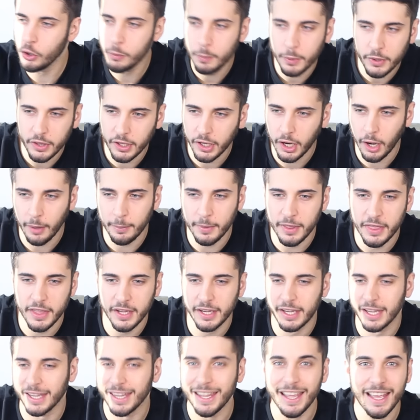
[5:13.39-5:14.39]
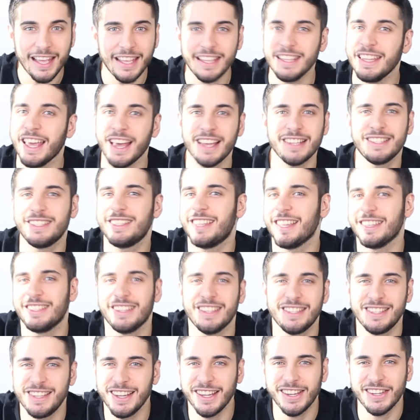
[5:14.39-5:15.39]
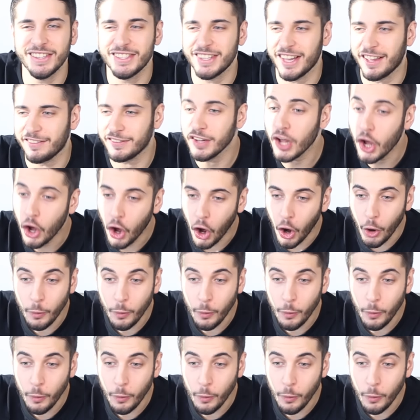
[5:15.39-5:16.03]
open the cupboard thinking, yes, there's a Snickers left.